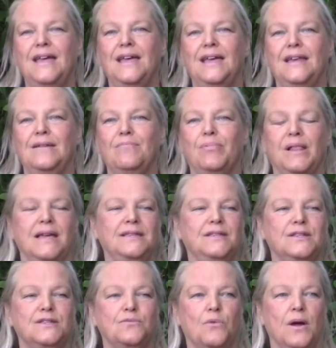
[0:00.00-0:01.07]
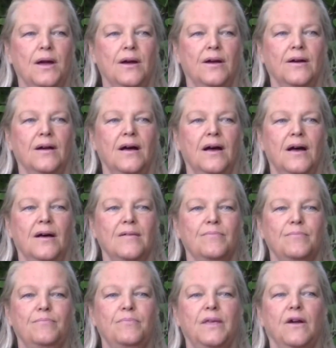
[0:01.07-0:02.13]
In places where
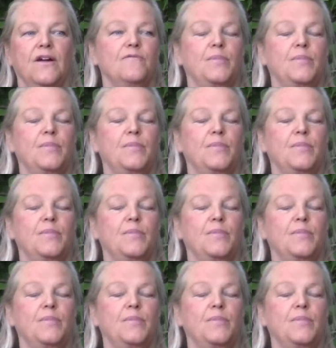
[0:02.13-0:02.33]
there